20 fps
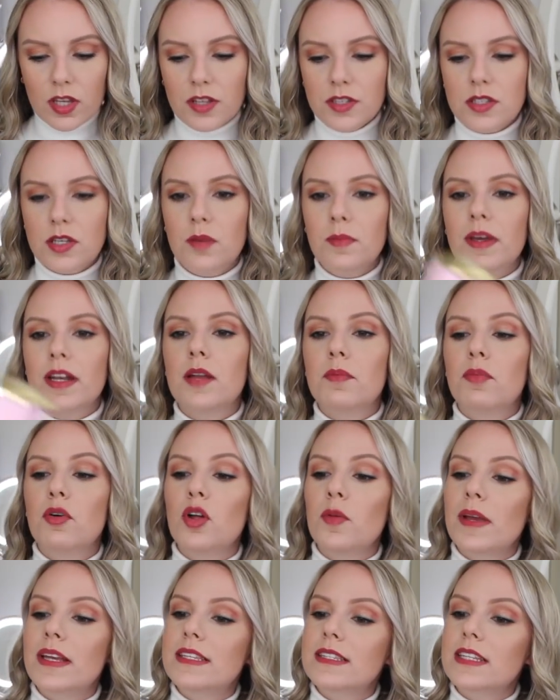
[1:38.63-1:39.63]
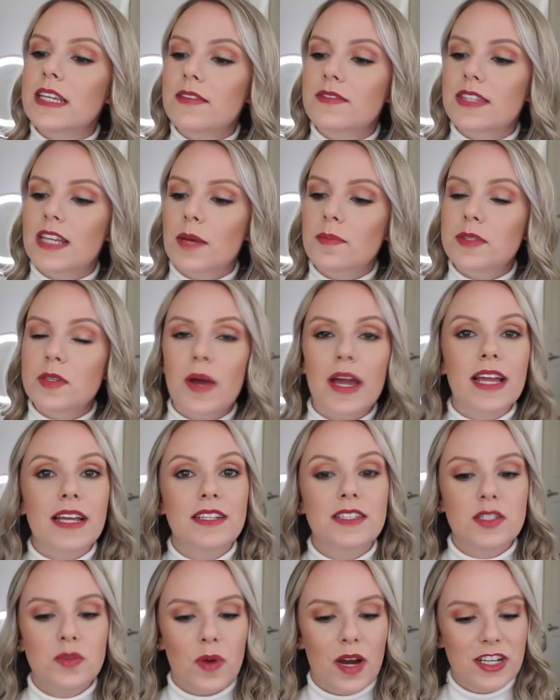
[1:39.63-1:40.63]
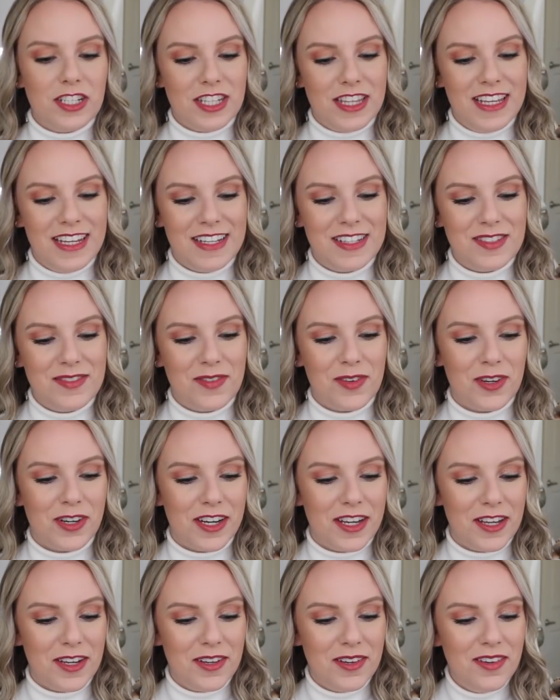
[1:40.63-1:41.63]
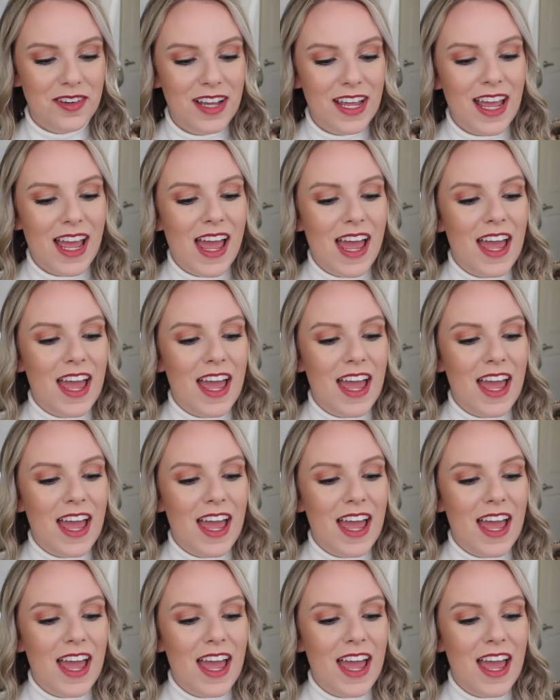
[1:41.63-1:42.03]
So I'm gonna pull my sleeves up so I can swatch these for you.